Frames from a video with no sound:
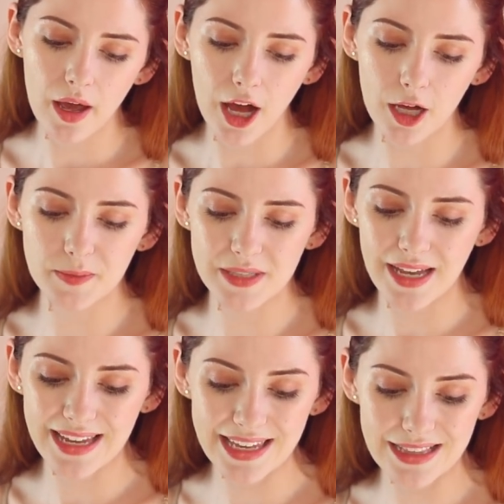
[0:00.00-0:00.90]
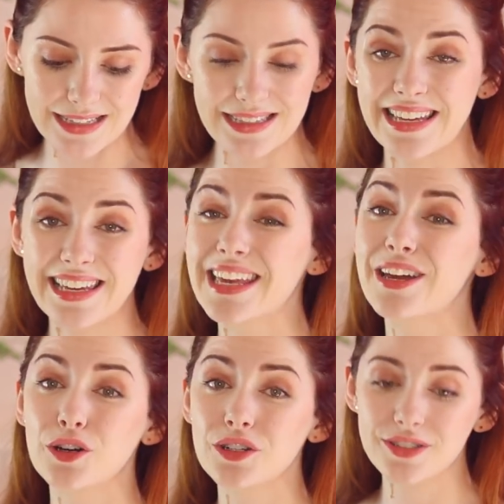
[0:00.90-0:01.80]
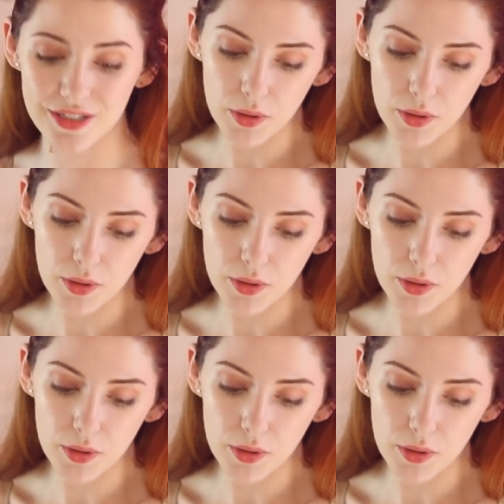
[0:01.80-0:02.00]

Helps heal leaky gut.